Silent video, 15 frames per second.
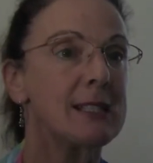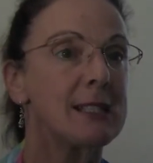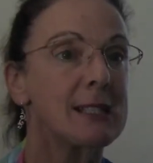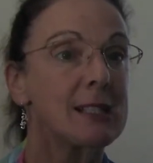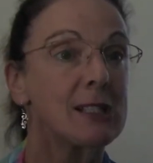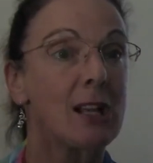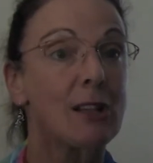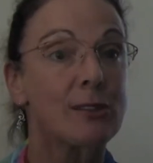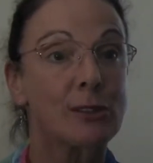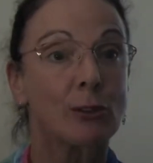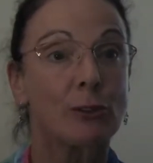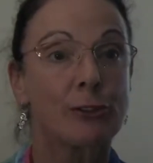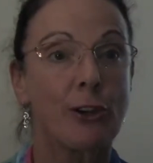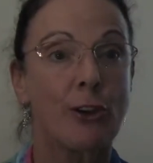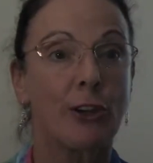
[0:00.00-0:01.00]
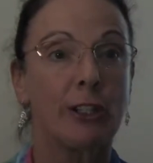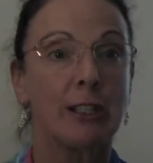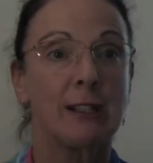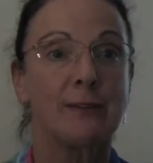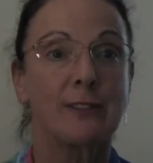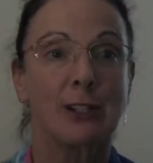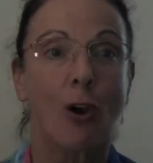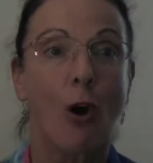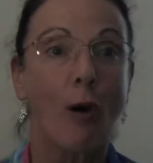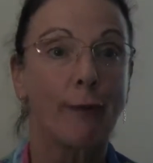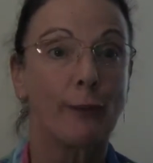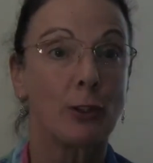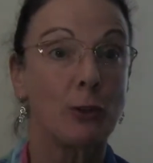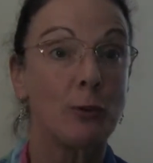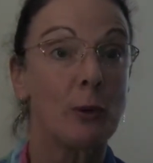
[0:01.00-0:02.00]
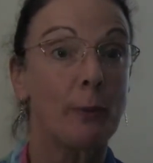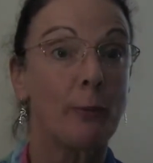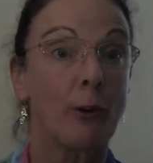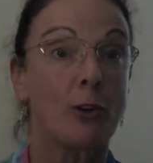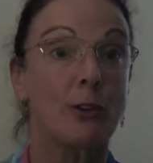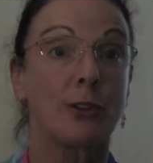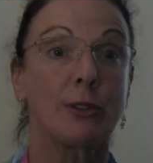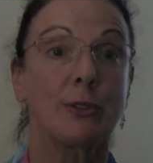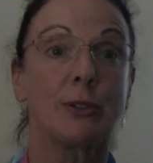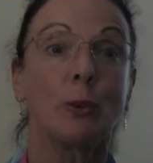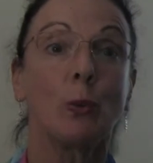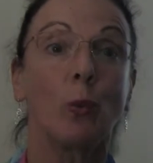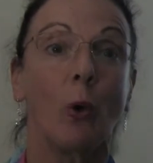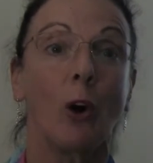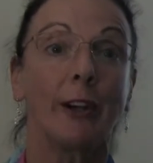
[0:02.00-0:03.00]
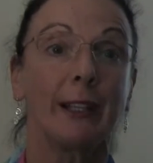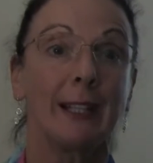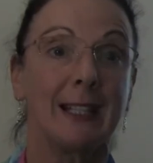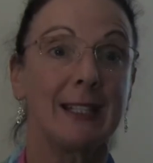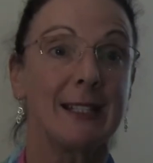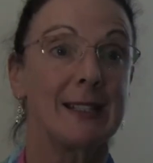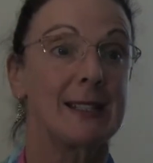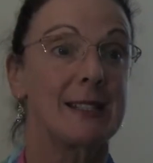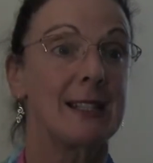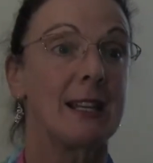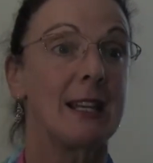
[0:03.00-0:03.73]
discuss alternatives and offer new approaches to what is.